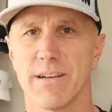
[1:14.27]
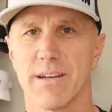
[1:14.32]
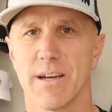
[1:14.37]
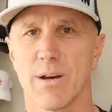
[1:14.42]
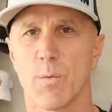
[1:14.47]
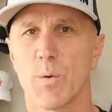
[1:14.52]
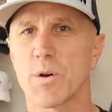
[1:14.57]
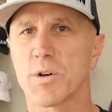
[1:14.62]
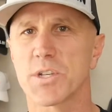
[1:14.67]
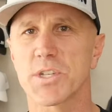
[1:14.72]

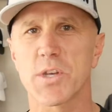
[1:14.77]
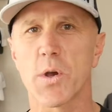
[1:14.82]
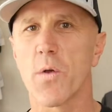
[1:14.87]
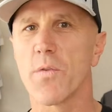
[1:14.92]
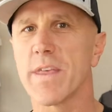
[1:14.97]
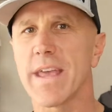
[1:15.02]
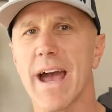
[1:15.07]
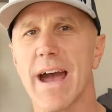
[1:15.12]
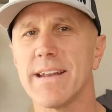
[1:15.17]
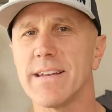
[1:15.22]
We are sold
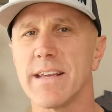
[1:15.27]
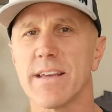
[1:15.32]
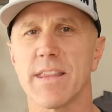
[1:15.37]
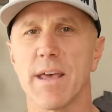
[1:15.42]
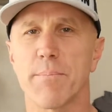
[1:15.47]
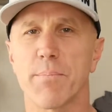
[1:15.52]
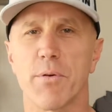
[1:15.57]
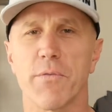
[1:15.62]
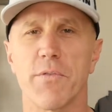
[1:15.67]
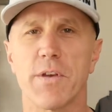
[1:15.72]
the idea
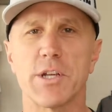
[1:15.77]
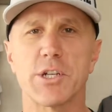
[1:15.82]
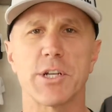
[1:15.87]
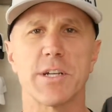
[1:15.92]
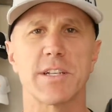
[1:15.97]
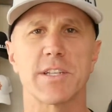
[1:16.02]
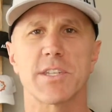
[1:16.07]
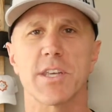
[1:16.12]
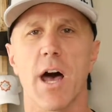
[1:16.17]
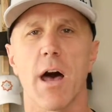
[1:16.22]
that provision
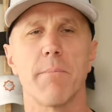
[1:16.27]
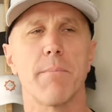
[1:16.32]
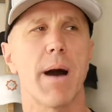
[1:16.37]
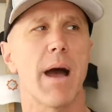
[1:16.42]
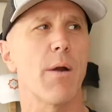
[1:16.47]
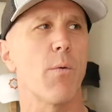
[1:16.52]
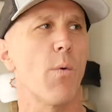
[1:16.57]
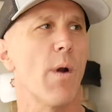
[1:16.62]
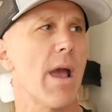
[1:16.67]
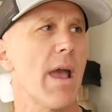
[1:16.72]
is sought
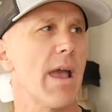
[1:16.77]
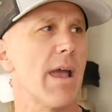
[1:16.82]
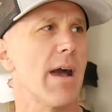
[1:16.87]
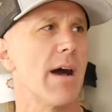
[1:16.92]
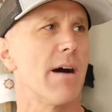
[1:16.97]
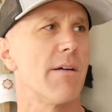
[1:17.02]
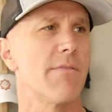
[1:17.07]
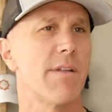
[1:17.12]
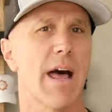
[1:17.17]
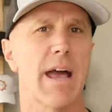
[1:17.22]
by way
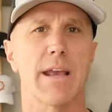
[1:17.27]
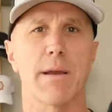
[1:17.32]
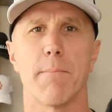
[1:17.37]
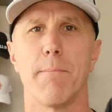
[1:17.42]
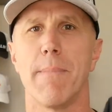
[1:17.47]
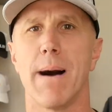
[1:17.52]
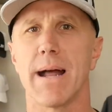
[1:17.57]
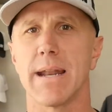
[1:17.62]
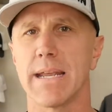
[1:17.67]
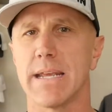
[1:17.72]
of like
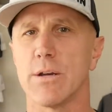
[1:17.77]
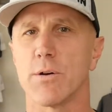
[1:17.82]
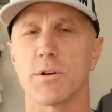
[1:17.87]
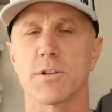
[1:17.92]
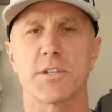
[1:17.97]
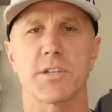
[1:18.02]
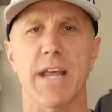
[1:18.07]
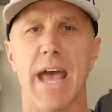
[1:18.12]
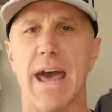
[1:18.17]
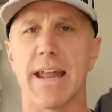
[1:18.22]
money or
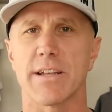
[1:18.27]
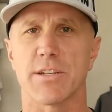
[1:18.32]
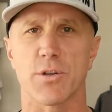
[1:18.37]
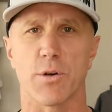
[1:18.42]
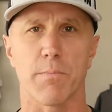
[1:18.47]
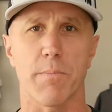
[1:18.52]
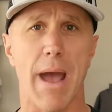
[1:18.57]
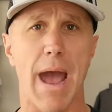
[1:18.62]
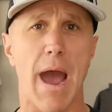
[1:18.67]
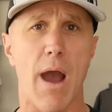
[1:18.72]
status or
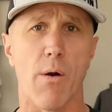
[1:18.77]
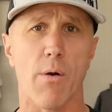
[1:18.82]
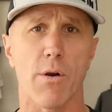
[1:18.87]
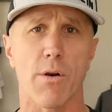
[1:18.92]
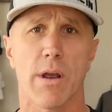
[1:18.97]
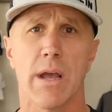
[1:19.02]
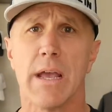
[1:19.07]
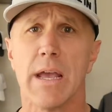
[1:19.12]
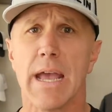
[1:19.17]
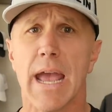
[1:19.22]

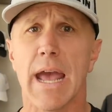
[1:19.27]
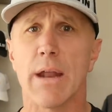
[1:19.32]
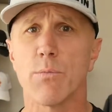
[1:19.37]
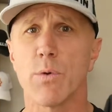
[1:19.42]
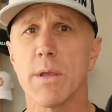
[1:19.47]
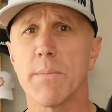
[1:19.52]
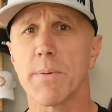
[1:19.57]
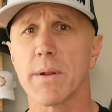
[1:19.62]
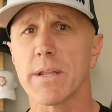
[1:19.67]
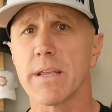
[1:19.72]
power, and
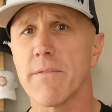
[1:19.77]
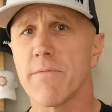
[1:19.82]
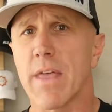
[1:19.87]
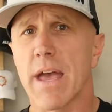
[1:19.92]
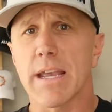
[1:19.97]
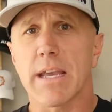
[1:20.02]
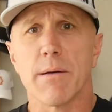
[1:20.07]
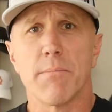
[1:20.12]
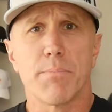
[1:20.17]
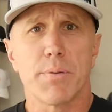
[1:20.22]
we believe
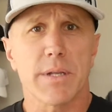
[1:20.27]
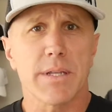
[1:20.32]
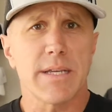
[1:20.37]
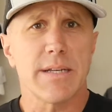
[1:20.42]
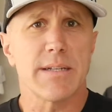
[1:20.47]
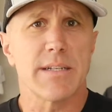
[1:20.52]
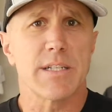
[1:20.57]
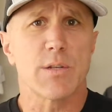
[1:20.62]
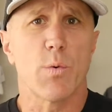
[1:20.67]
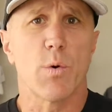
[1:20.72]
that
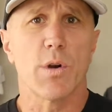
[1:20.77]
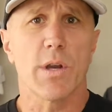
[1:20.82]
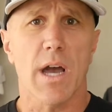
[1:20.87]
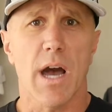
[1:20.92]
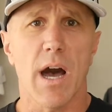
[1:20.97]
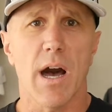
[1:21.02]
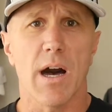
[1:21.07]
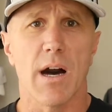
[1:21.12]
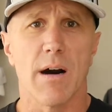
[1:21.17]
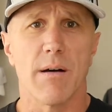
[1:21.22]
completeness will
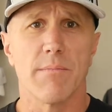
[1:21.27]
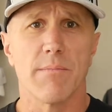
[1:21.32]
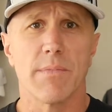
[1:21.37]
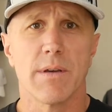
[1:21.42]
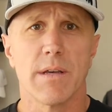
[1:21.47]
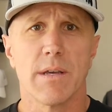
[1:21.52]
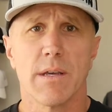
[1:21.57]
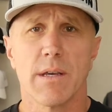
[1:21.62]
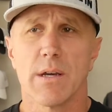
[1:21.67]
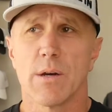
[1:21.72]
come
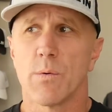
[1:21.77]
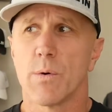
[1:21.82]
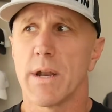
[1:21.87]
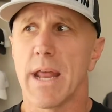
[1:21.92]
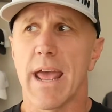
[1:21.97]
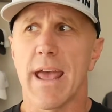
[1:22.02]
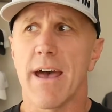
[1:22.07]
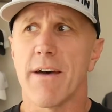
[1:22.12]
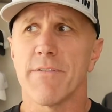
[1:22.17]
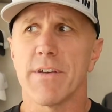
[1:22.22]
when
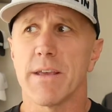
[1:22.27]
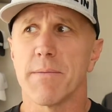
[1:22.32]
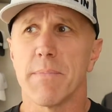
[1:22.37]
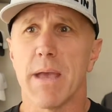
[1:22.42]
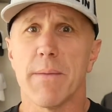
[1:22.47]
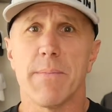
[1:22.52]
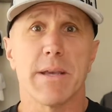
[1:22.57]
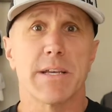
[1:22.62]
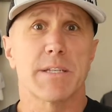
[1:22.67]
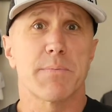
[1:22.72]
having
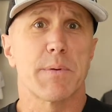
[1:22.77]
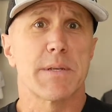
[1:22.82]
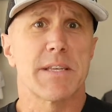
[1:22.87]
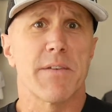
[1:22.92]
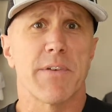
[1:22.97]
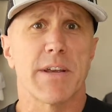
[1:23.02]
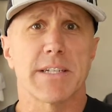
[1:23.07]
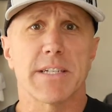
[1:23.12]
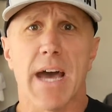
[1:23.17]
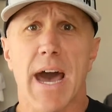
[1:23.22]
maybe a
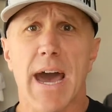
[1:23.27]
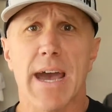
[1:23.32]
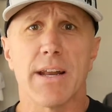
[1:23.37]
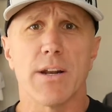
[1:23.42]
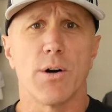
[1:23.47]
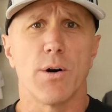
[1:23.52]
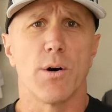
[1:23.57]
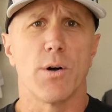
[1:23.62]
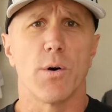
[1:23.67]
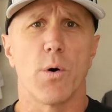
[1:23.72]
specific
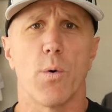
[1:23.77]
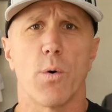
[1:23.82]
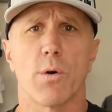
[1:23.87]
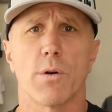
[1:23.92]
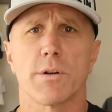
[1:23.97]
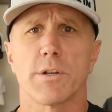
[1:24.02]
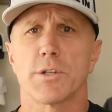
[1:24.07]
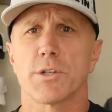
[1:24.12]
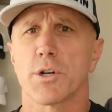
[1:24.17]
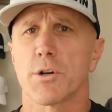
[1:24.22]
title or
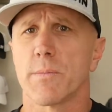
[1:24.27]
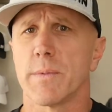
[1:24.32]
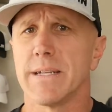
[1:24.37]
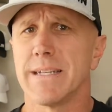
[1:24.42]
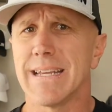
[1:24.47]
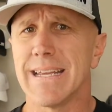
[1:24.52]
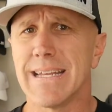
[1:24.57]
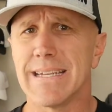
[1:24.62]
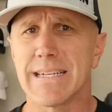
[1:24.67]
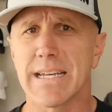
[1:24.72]
determined
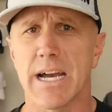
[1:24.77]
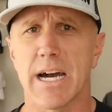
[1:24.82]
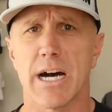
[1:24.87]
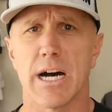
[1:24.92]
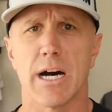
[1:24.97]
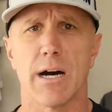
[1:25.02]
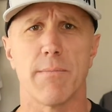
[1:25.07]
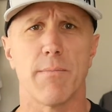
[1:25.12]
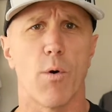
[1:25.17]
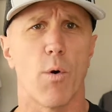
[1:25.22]

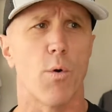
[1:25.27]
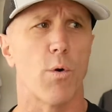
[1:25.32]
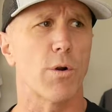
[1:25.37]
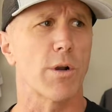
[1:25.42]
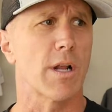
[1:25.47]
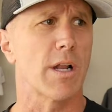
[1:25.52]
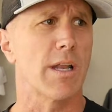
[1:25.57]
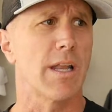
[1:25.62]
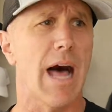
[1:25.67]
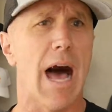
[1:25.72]
income or an
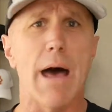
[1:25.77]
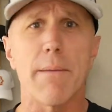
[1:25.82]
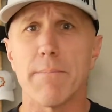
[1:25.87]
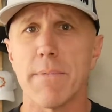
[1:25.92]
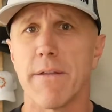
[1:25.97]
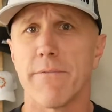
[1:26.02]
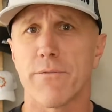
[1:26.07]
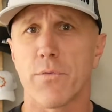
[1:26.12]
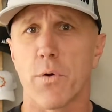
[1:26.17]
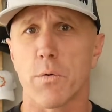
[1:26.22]

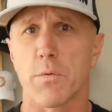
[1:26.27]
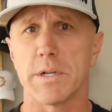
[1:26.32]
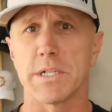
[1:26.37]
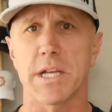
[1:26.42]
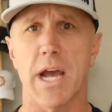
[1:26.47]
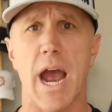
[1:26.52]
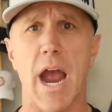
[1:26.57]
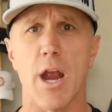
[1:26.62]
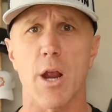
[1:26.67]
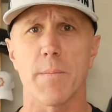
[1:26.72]
allotment for
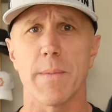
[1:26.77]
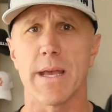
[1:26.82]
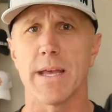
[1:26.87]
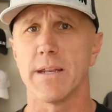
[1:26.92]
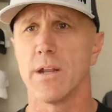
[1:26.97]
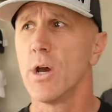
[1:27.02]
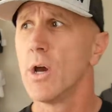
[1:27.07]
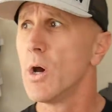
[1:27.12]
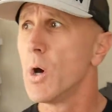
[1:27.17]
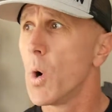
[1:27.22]

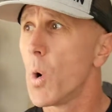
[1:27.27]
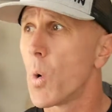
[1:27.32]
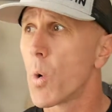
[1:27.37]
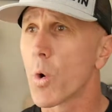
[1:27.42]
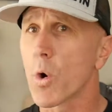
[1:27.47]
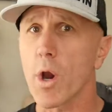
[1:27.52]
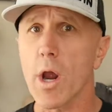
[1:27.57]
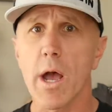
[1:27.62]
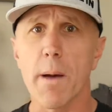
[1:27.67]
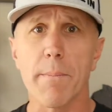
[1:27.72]
retirement
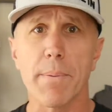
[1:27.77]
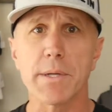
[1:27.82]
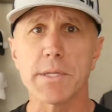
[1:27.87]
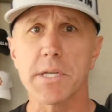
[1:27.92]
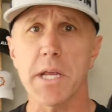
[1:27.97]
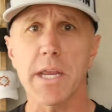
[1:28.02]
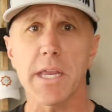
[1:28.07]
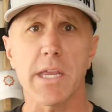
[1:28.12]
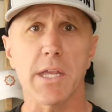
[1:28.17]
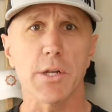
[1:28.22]
or a
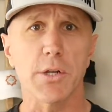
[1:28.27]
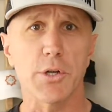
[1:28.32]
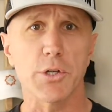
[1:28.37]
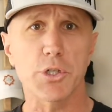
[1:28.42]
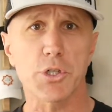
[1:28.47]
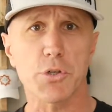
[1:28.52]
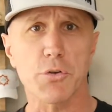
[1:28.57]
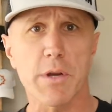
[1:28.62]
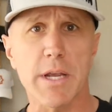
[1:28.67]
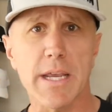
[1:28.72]
particular
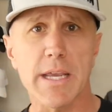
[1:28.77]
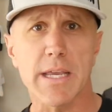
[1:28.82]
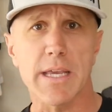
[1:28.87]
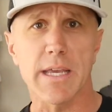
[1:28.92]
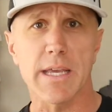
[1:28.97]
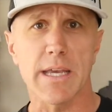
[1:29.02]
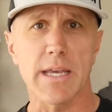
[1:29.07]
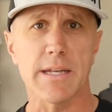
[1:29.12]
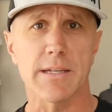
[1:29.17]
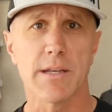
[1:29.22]

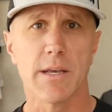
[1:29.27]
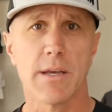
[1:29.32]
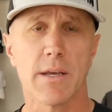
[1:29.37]
trinket